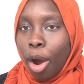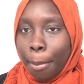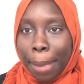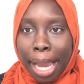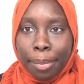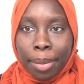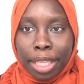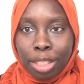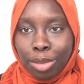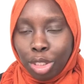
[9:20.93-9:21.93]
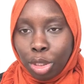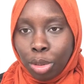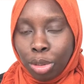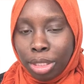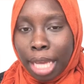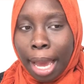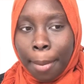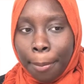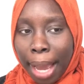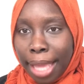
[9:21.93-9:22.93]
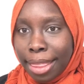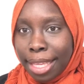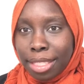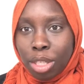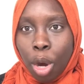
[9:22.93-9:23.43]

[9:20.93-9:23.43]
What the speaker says: buying me some shoes, buying this.